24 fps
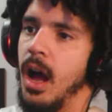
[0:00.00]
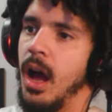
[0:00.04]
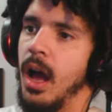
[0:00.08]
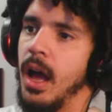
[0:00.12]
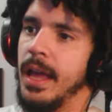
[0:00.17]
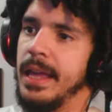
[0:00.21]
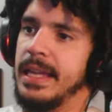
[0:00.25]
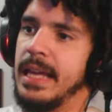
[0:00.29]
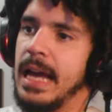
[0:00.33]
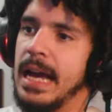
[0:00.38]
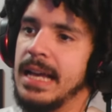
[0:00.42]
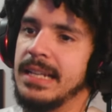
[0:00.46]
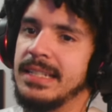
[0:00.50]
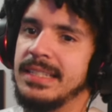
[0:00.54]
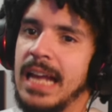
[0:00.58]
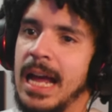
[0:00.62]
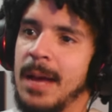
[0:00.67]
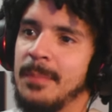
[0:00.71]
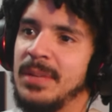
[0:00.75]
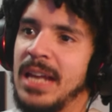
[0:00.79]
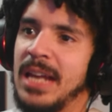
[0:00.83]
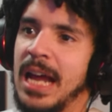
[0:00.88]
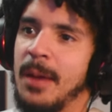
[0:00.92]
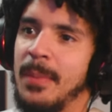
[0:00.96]
He got
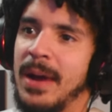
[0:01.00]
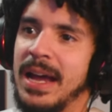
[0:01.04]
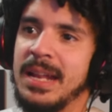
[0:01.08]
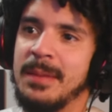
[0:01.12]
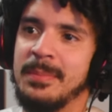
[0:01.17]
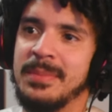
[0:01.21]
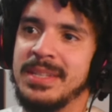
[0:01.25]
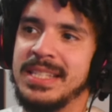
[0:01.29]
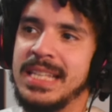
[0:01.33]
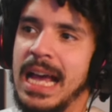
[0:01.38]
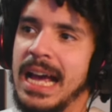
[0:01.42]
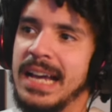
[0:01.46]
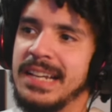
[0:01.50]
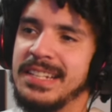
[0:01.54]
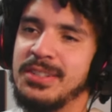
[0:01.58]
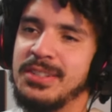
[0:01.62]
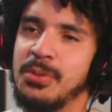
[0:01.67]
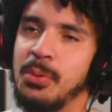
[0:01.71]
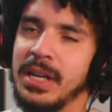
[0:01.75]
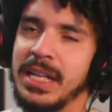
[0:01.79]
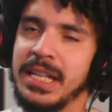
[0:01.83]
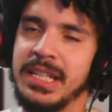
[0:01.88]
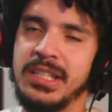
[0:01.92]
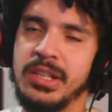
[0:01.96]
stomped out by them size
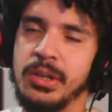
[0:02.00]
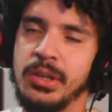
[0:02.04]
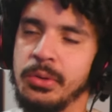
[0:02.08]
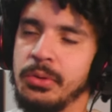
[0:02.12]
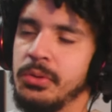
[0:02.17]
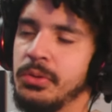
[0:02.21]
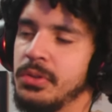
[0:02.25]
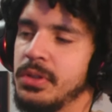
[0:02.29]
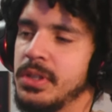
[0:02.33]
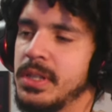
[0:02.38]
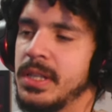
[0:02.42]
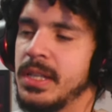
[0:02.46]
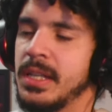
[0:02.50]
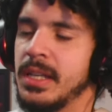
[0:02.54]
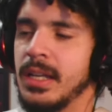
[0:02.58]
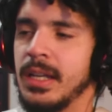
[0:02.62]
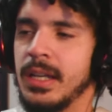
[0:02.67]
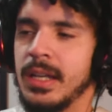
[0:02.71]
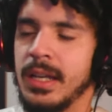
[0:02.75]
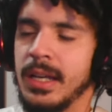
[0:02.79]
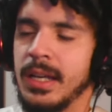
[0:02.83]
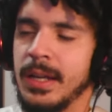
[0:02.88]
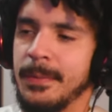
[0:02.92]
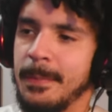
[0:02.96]
22s.
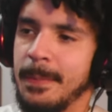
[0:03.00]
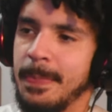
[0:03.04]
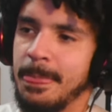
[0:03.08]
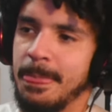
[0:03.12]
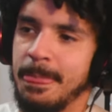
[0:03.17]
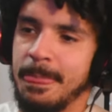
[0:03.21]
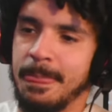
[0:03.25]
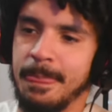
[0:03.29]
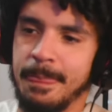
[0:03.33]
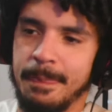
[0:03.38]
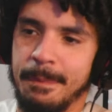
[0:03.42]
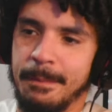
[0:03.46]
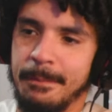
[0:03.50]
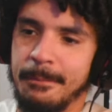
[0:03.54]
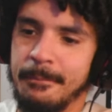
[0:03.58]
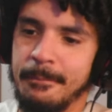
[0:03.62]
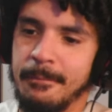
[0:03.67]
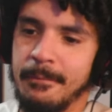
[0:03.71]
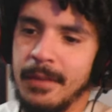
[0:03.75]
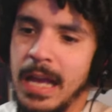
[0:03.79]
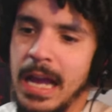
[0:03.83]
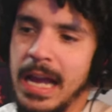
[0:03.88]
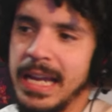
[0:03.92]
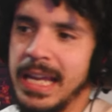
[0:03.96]

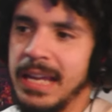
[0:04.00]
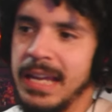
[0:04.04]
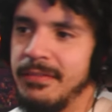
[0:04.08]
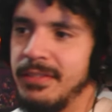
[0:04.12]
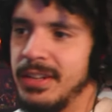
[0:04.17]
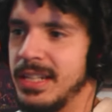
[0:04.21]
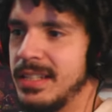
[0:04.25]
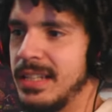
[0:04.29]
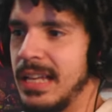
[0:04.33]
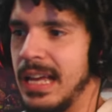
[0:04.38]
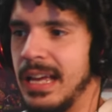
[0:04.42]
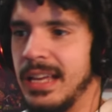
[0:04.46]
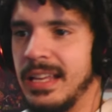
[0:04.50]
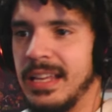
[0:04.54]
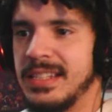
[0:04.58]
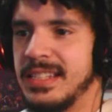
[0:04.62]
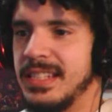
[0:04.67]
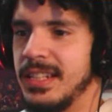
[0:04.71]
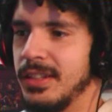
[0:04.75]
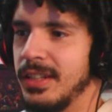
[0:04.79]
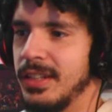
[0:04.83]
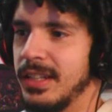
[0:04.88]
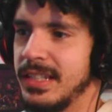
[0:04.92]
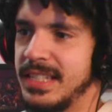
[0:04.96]
I give it a, it's
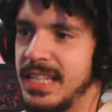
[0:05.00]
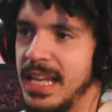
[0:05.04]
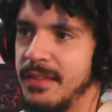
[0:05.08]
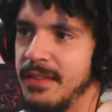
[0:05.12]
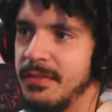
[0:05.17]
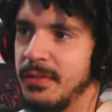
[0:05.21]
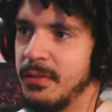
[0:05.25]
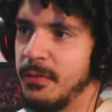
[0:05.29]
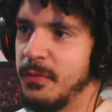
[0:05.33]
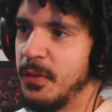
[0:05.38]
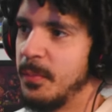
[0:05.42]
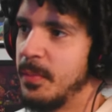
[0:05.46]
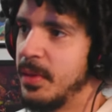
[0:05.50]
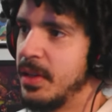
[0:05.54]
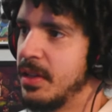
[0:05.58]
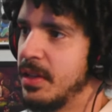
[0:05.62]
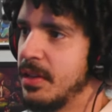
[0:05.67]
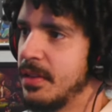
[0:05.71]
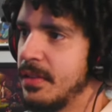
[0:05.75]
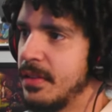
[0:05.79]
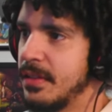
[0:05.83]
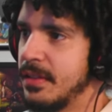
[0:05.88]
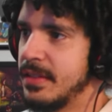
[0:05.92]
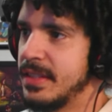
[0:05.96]
still a 7 for me.
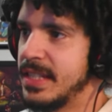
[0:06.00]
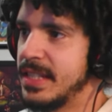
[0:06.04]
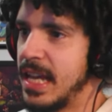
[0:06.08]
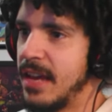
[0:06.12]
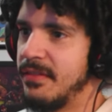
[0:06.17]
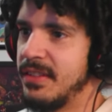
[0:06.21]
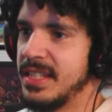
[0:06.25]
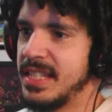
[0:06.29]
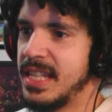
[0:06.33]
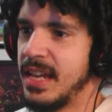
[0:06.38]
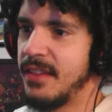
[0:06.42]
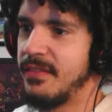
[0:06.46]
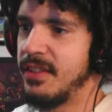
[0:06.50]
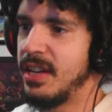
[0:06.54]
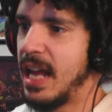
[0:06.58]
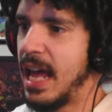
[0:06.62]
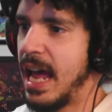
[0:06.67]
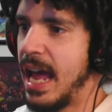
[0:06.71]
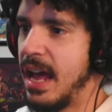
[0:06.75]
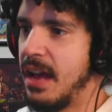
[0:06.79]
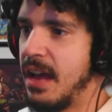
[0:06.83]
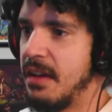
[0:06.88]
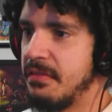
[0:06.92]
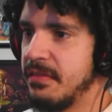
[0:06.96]

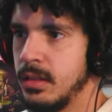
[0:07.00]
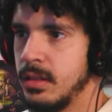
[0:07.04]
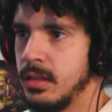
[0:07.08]
7.5.